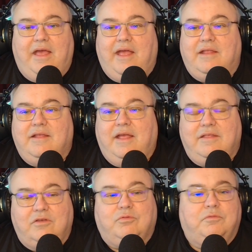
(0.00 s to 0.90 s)
and
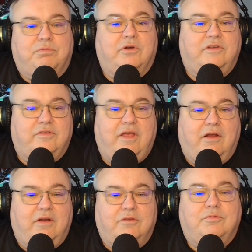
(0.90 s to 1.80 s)
this was pretty
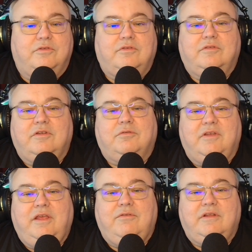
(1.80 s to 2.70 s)
scary. This was
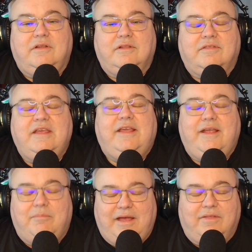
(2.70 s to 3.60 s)
even thinking
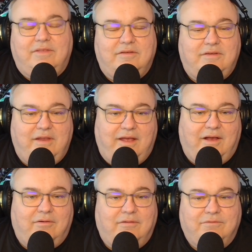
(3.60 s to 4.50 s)
about this
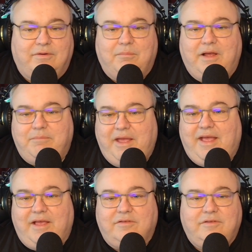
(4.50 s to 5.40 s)
now from my
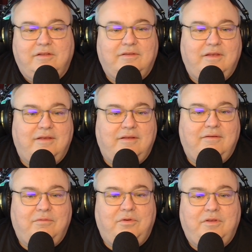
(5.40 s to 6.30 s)
past.
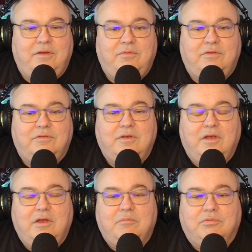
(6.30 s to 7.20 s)
It was
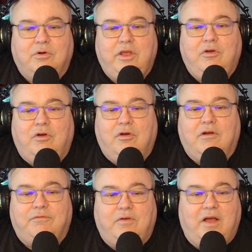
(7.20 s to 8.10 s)
pretty
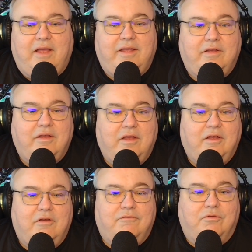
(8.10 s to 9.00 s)
horrifying.
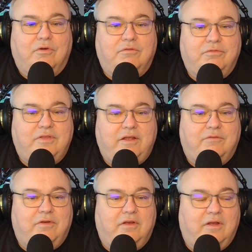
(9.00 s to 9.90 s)
Think
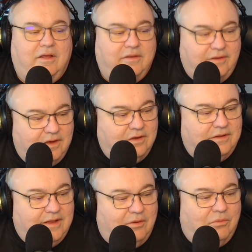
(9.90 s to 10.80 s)
of a young
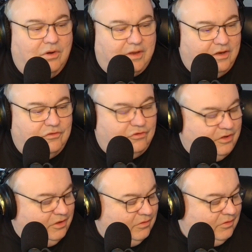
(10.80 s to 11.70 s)
network
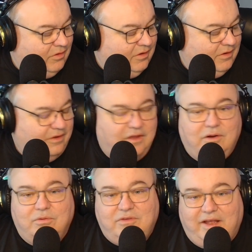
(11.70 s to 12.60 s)
engineer,
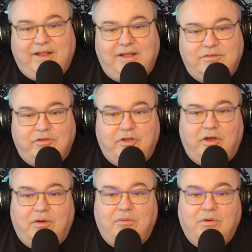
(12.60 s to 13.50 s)
decades
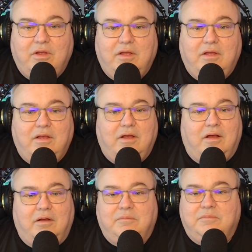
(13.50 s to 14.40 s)
ago.
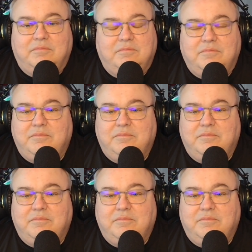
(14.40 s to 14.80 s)
I'm